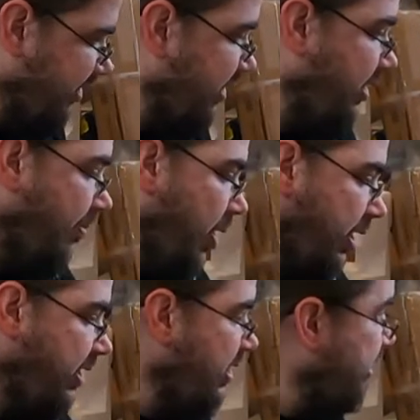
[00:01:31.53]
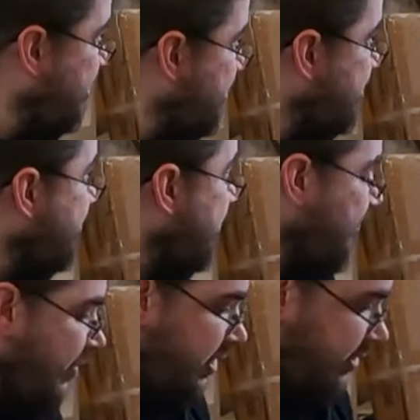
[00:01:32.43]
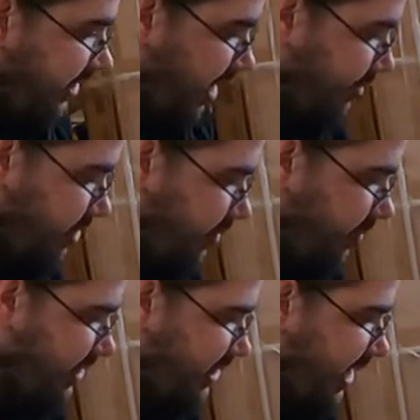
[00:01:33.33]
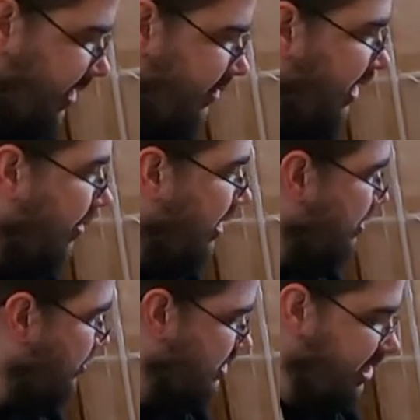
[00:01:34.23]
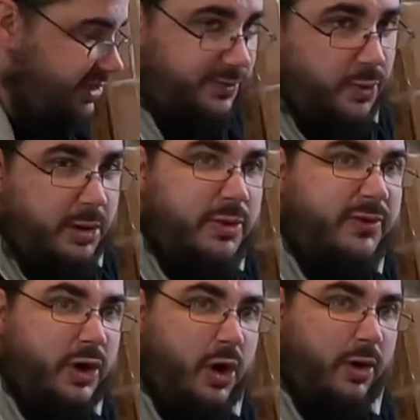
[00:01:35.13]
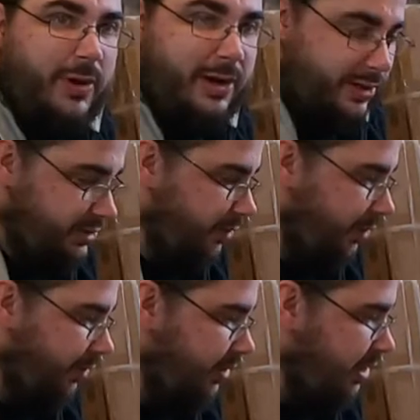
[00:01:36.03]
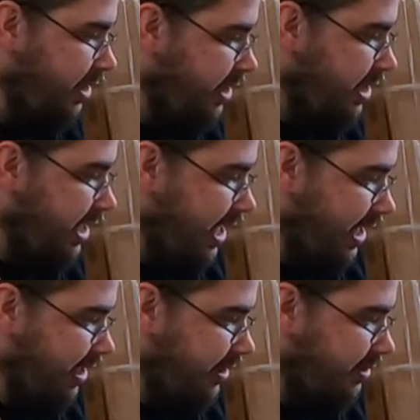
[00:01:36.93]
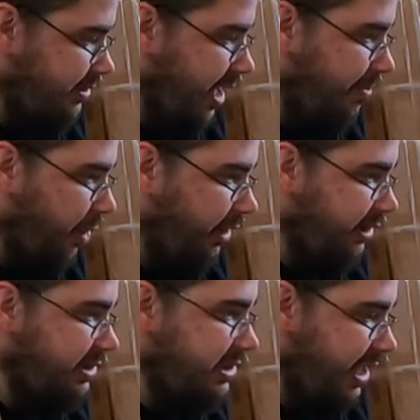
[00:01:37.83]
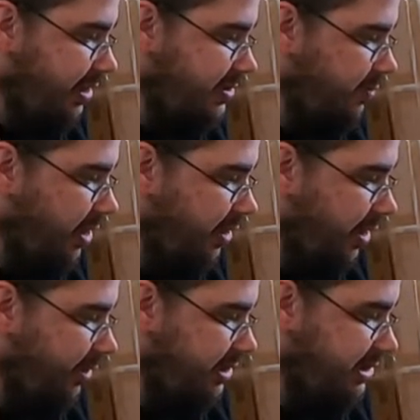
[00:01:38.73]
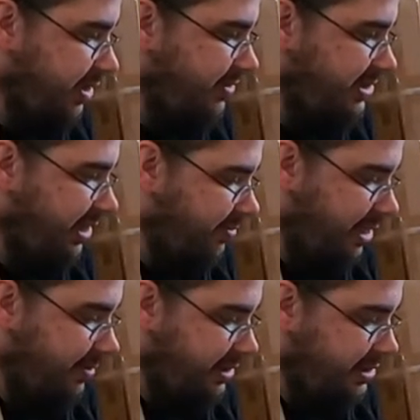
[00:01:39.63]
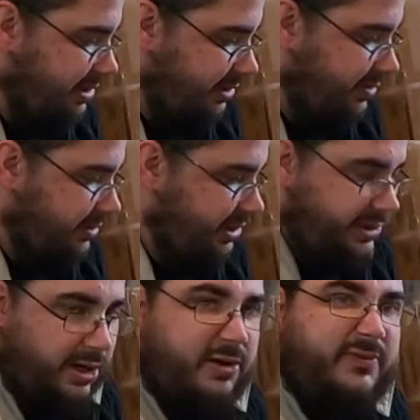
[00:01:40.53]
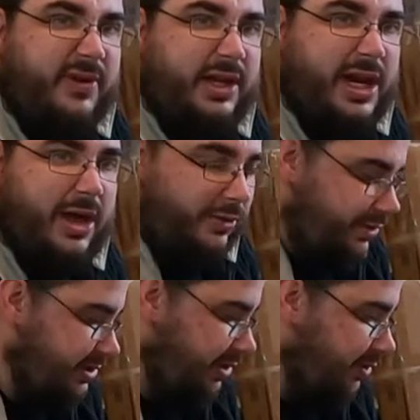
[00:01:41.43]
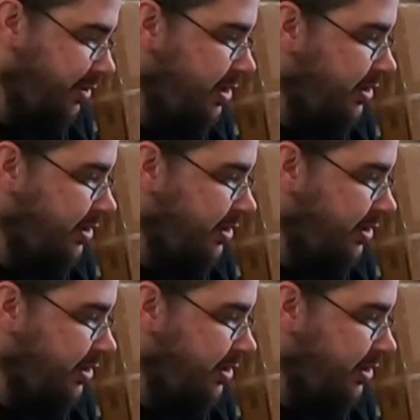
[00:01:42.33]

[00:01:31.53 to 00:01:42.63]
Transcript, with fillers: I think I bought these. So they come two to a set. You gotta buy two sets if you wanna move a car around in total and I bought the stand as well and I want to say it was like maybe six or six hundred and fifty dollars so